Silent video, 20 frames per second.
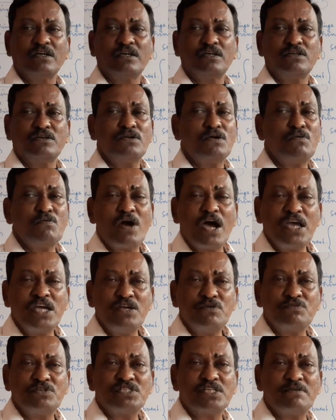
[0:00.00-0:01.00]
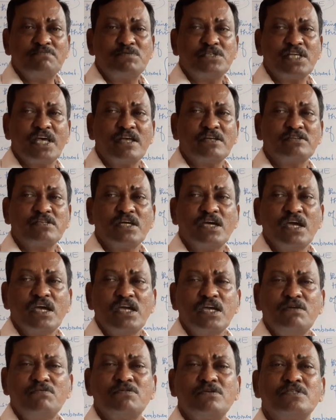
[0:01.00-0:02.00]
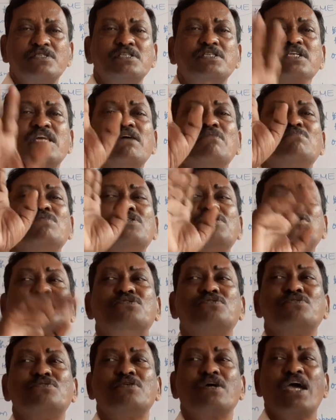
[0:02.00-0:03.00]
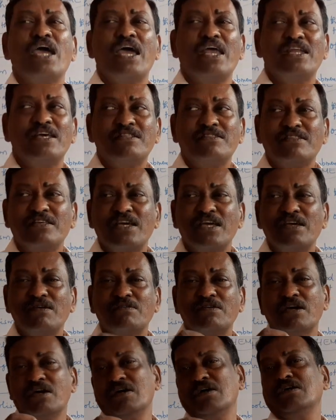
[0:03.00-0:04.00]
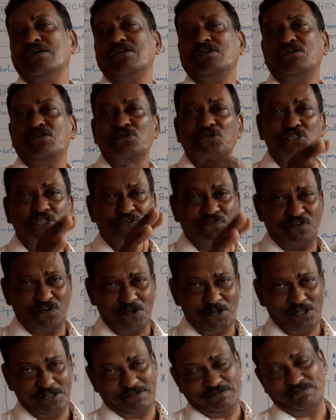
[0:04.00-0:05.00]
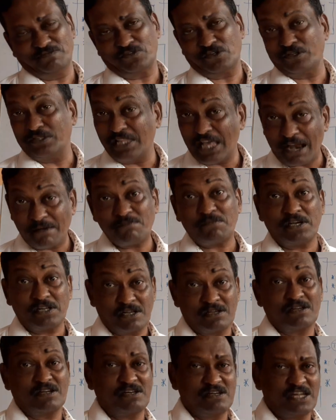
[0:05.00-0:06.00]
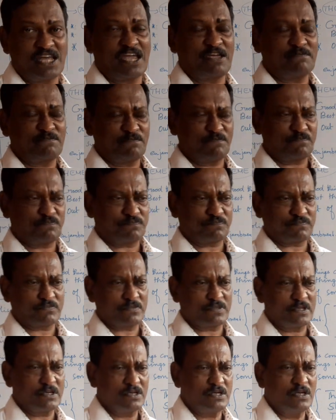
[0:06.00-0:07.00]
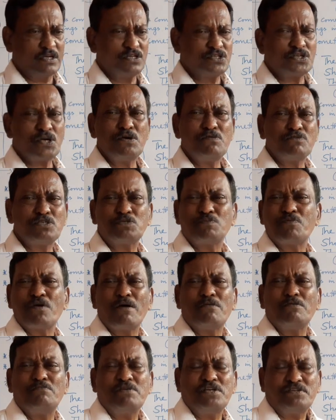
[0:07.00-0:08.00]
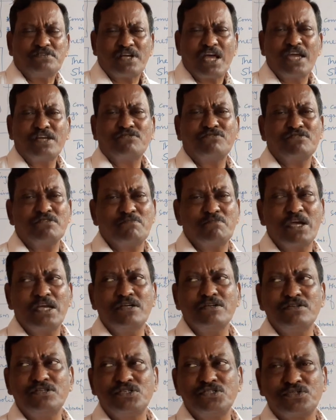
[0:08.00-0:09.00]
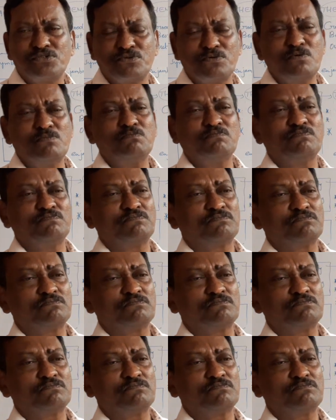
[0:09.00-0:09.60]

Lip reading: You know why he was upset? He wasn't able to do anything useful on that particular day. So he was probably trying to remain in his room.